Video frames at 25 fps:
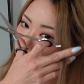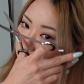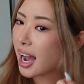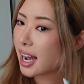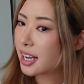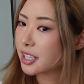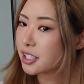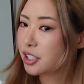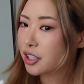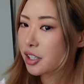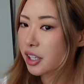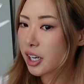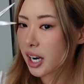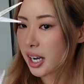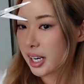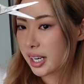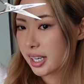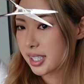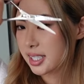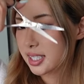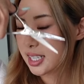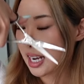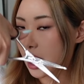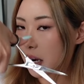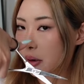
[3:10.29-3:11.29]
As you're
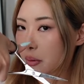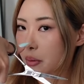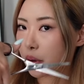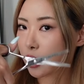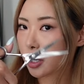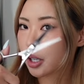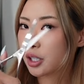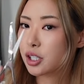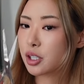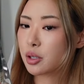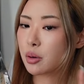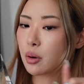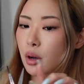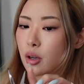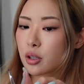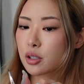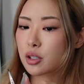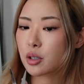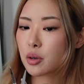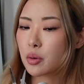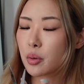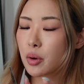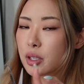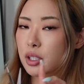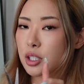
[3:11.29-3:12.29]
cutting downwards, you
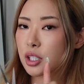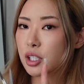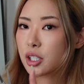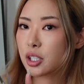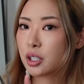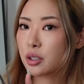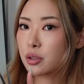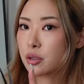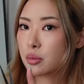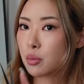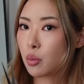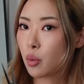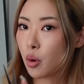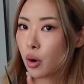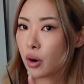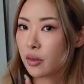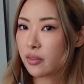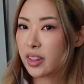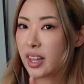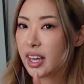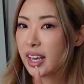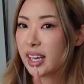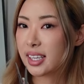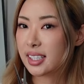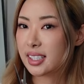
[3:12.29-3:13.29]
also want to use more of
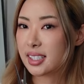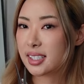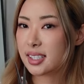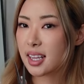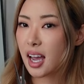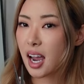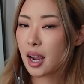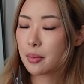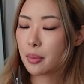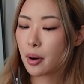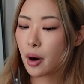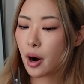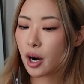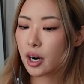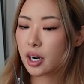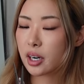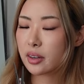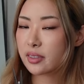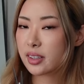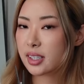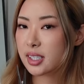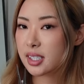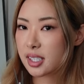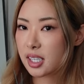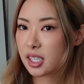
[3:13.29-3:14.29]
the inside part of
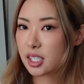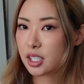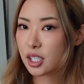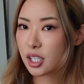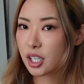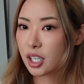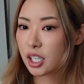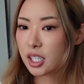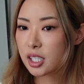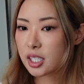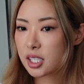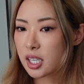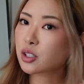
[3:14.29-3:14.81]
the scissors,